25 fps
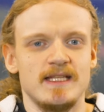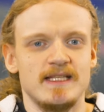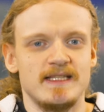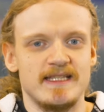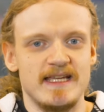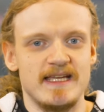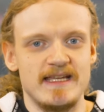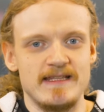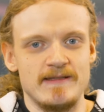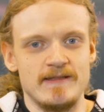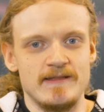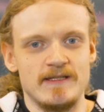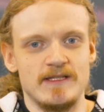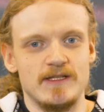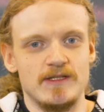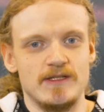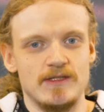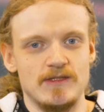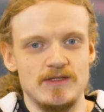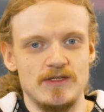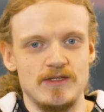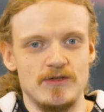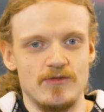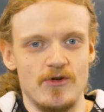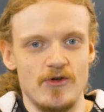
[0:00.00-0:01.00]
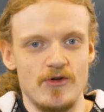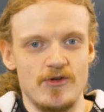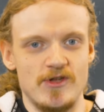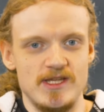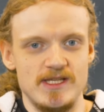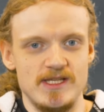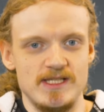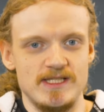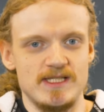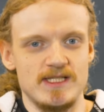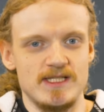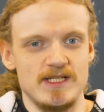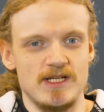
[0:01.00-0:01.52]
Then, the
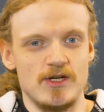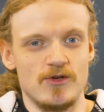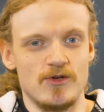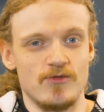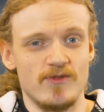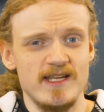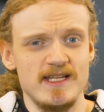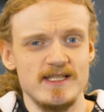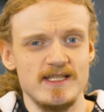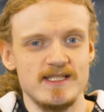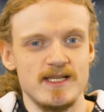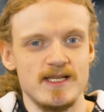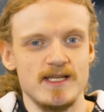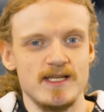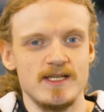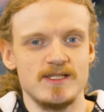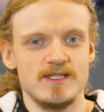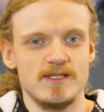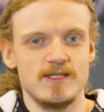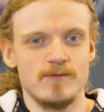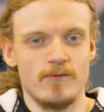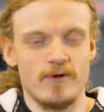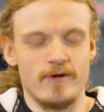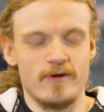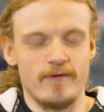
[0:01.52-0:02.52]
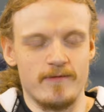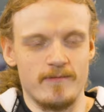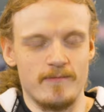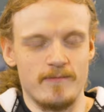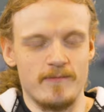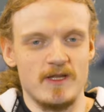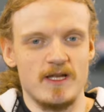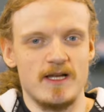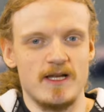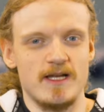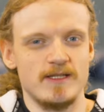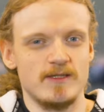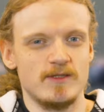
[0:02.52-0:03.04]
rookies. Ariza Suburofen.
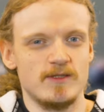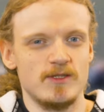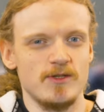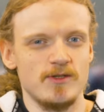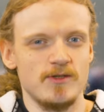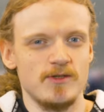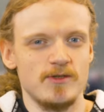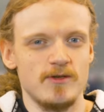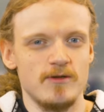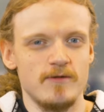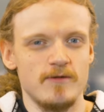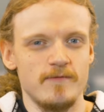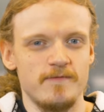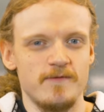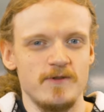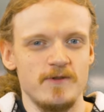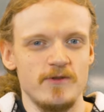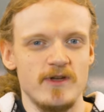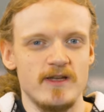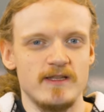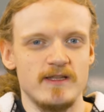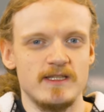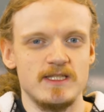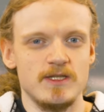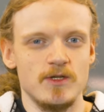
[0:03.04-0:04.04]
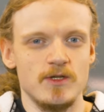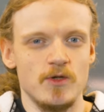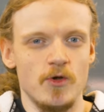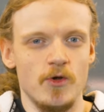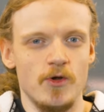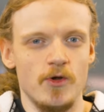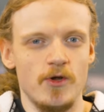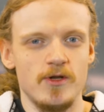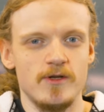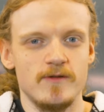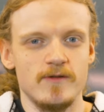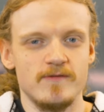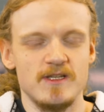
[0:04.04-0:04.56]
I don't know if you had
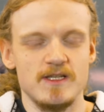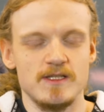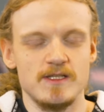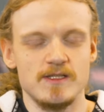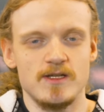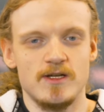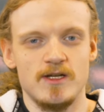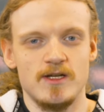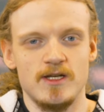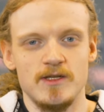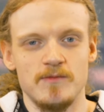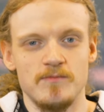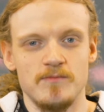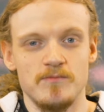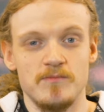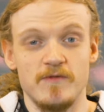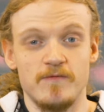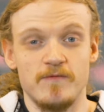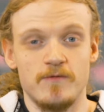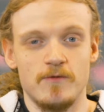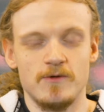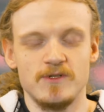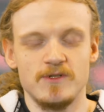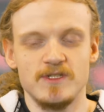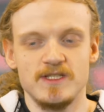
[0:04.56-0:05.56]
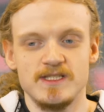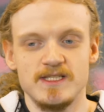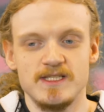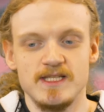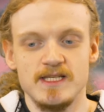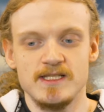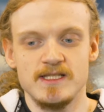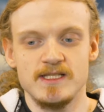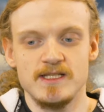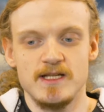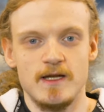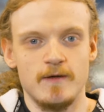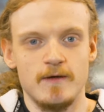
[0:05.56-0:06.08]
heard of this guy before this
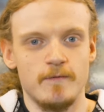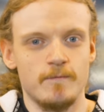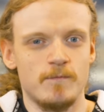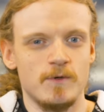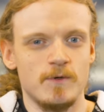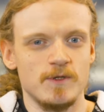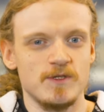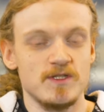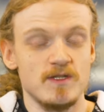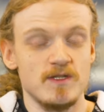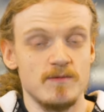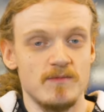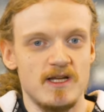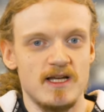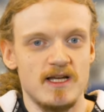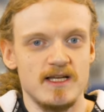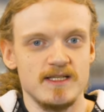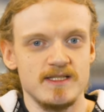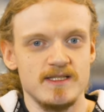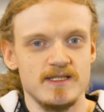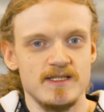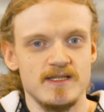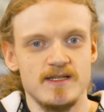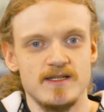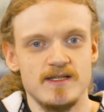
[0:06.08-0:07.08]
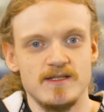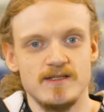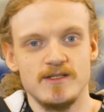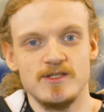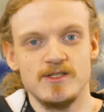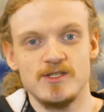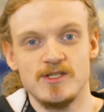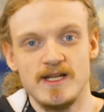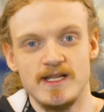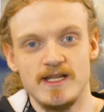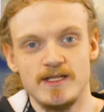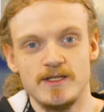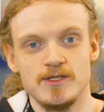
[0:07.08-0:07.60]
season. I've watched him last year in the
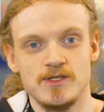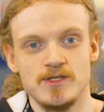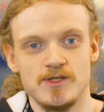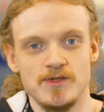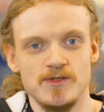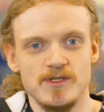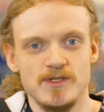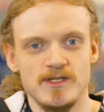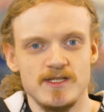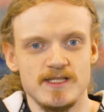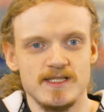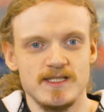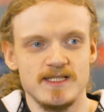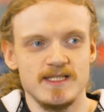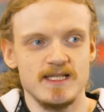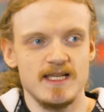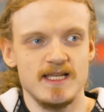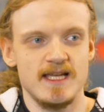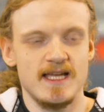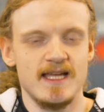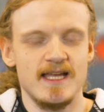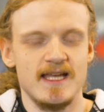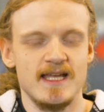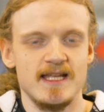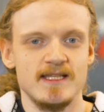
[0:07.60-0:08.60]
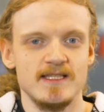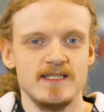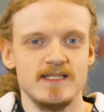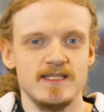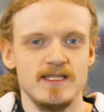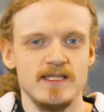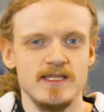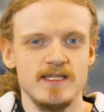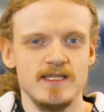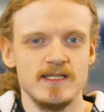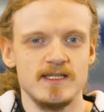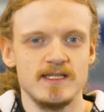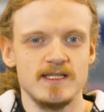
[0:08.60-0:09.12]
Ginetta Juniors, and
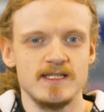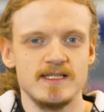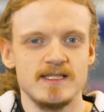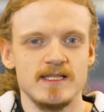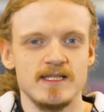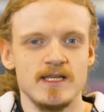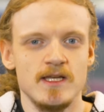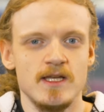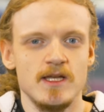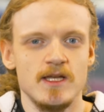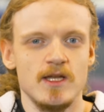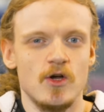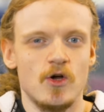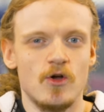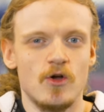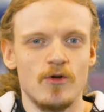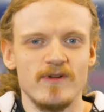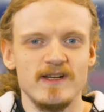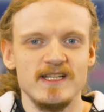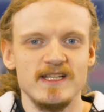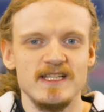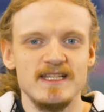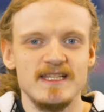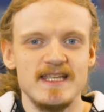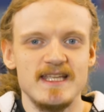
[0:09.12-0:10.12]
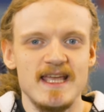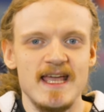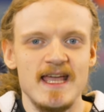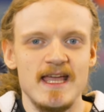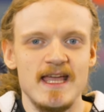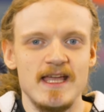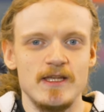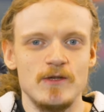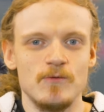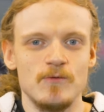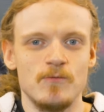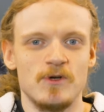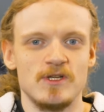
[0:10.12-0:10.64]
he is already
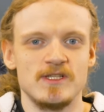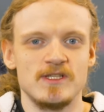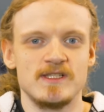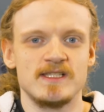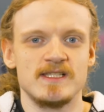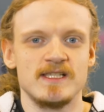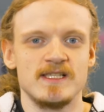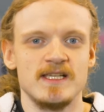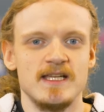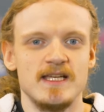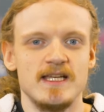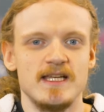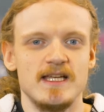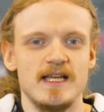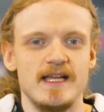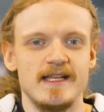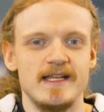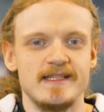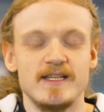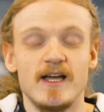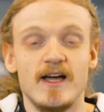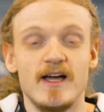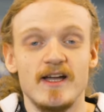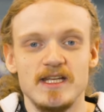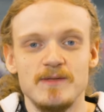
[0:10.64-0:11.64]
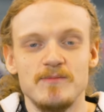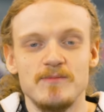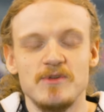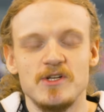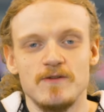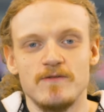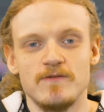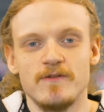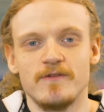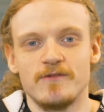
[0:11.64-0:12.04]
there. He was a tiny bit of a